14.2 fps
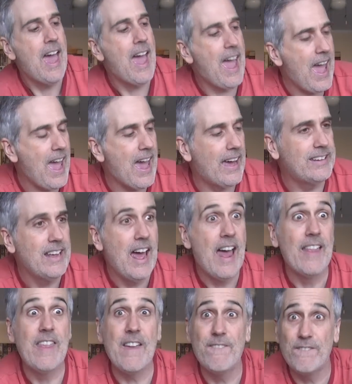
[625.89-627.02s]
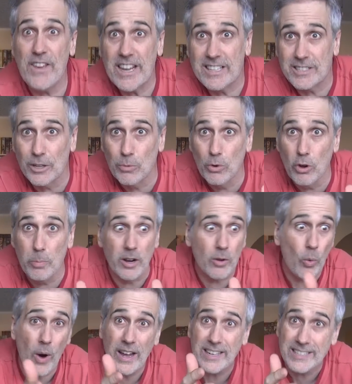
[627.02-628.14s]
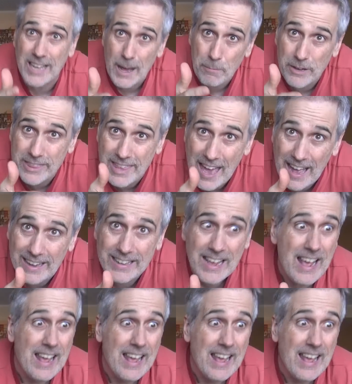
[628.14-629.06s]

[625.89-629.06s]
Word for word: and they fix the rule book. What is up with that?